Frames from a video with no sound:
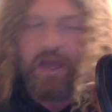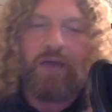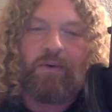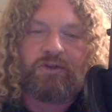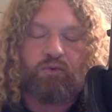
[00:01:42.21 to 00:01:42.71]

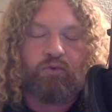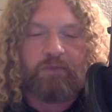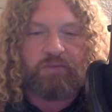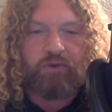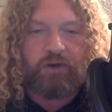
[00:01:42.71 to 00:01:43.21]
Anyway, so we'll
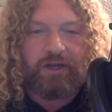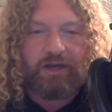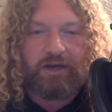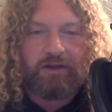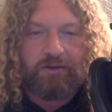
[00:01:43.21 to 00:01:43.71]
be putting
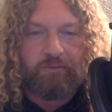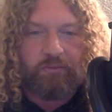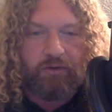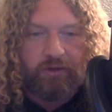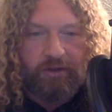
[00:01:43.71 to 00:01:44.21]
out a,
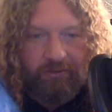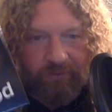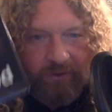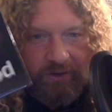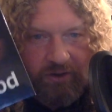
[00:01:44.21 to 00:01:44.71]

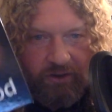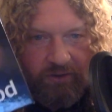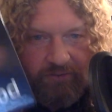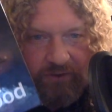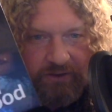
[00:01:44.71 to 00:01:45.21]
a
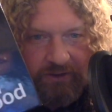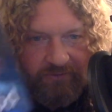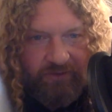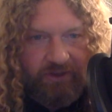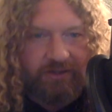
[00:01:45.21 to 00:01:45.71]
new version
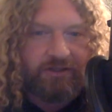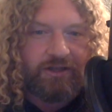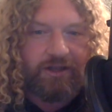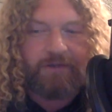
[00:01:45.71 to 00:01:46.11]
of this,